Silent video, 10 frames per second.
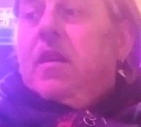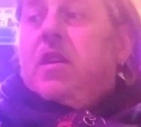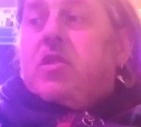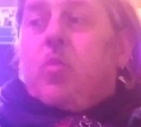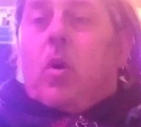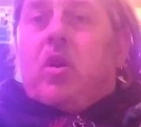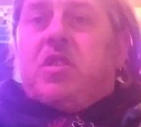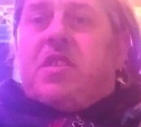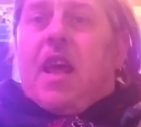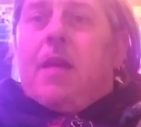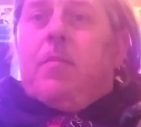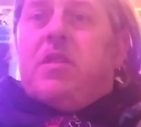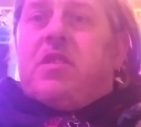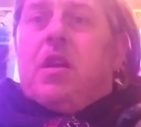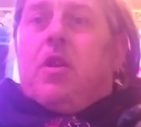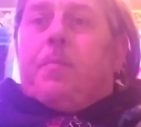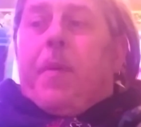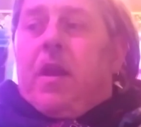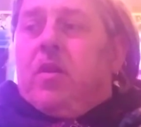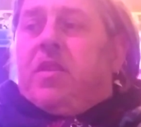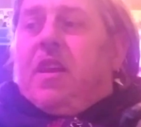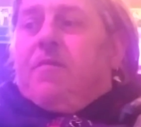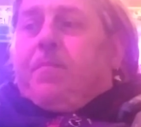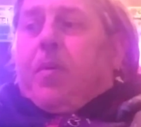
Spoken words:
Sworn statements under penalty of